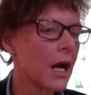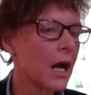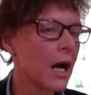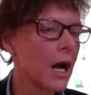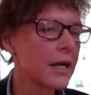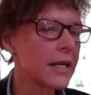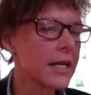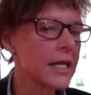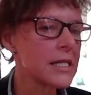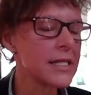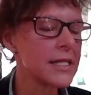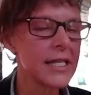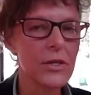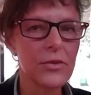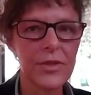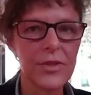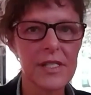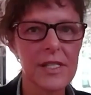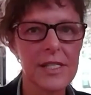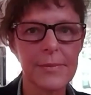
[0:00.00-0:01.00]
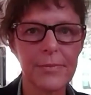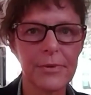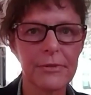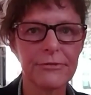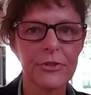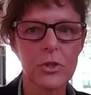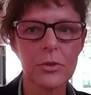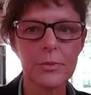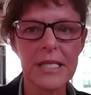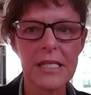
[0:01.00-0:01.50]
consider this as
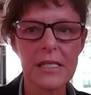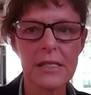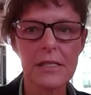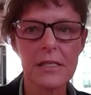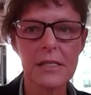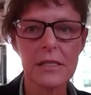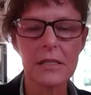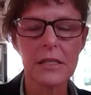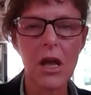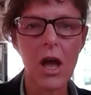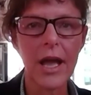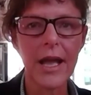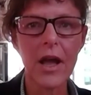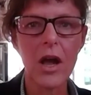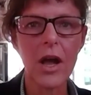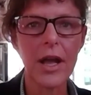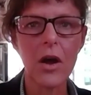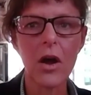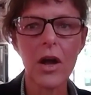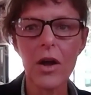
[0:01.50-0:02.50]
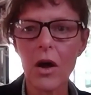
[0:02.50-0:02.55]
performance. I